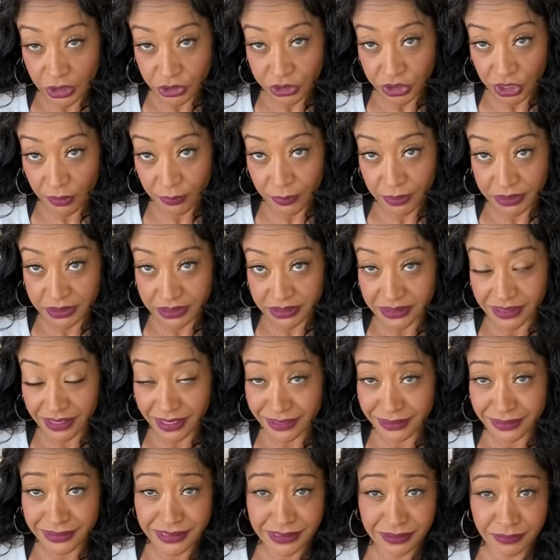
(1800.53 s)
care bucks
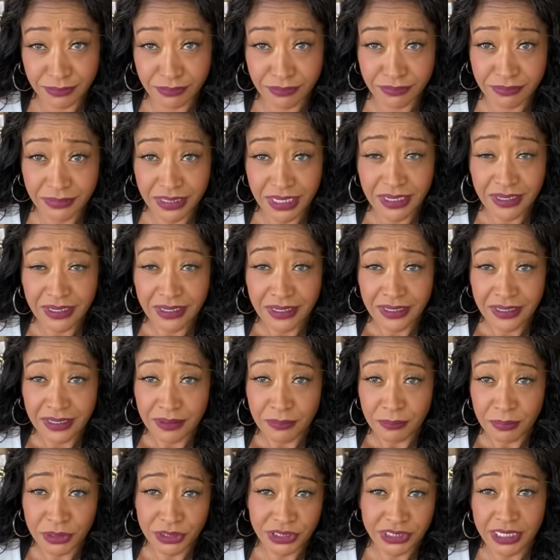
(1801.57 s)
and some
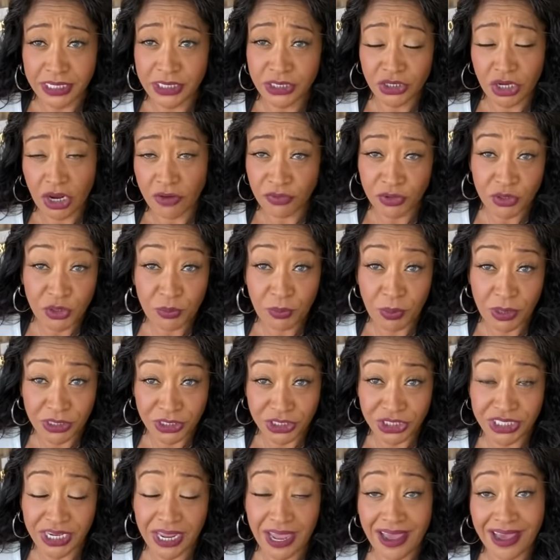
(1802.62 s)
percentage off coupon
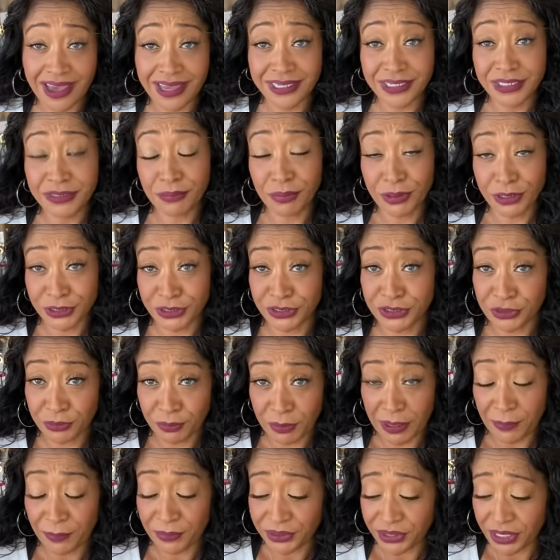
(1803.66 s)
she had to purchase her
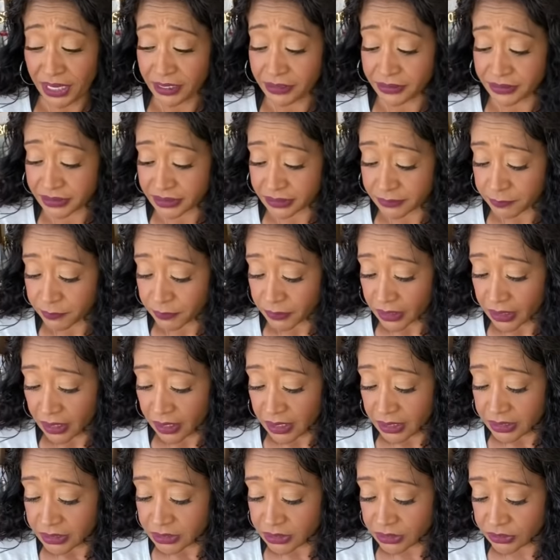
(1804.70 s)
paper towels.
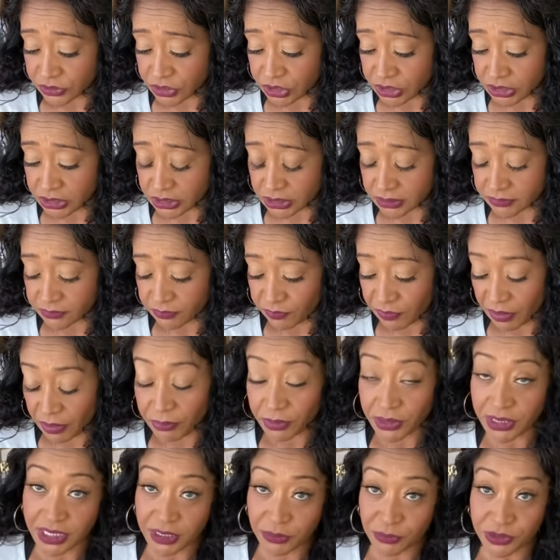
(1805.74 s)
So she's
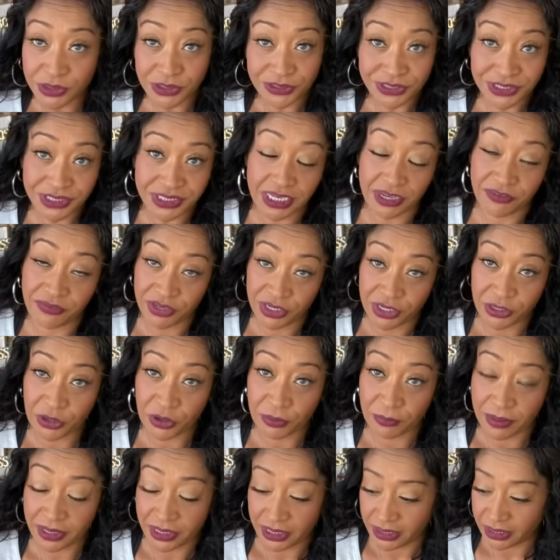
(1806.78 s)
fumbling with her stuff and in her
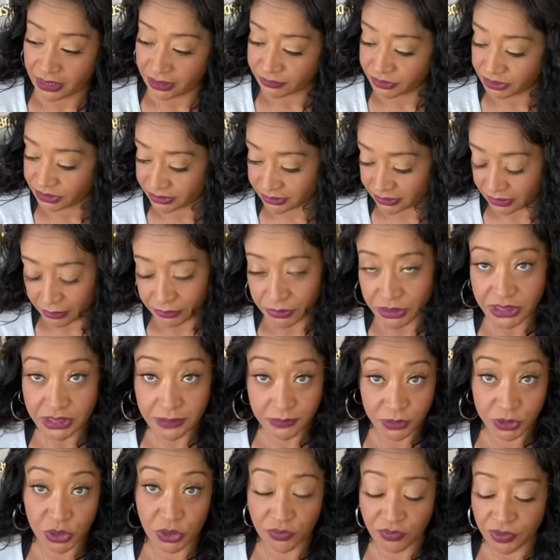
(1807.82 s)
money and I'm just I'm just
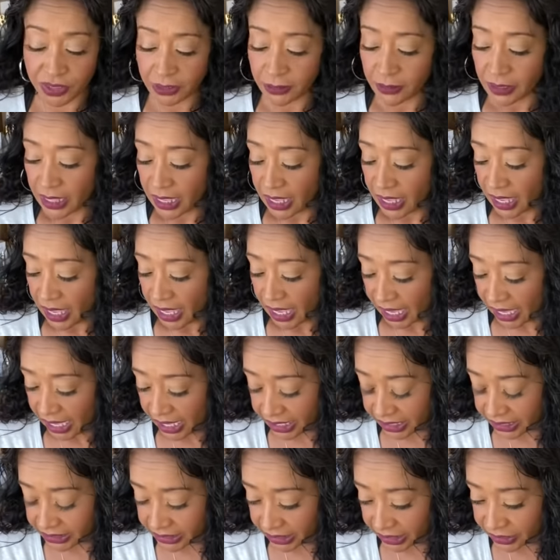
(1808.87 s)
observing
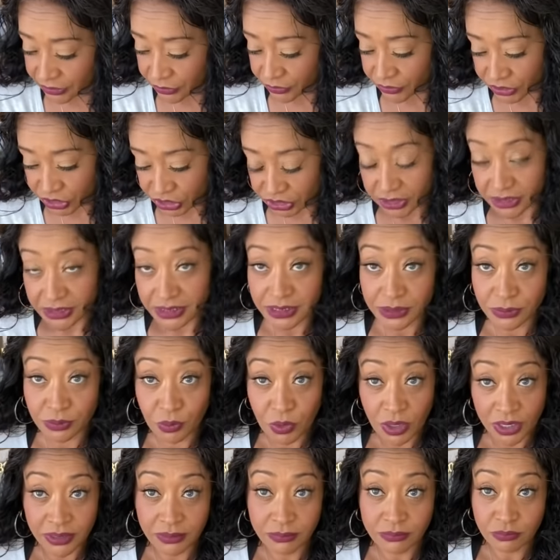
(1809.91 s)
and I notice she has this
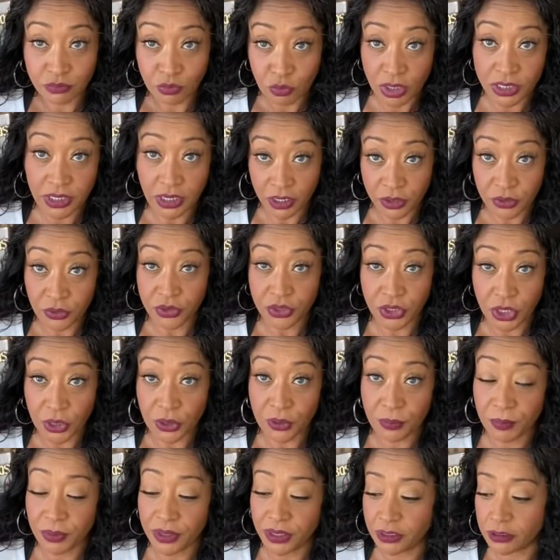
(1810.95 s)
one
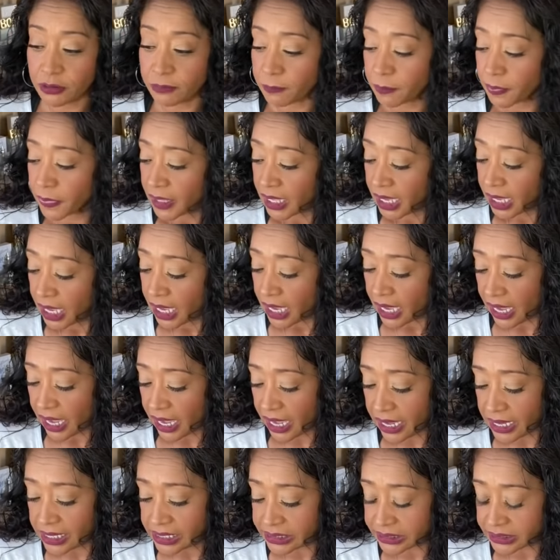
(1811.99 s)
$100 bill.
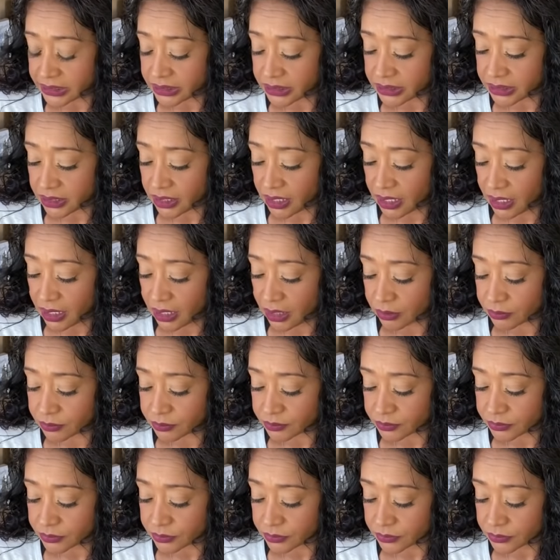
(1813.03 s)
And
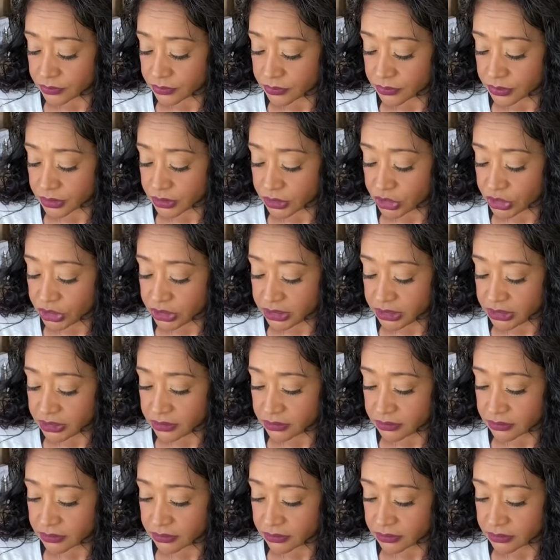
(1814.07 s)
um she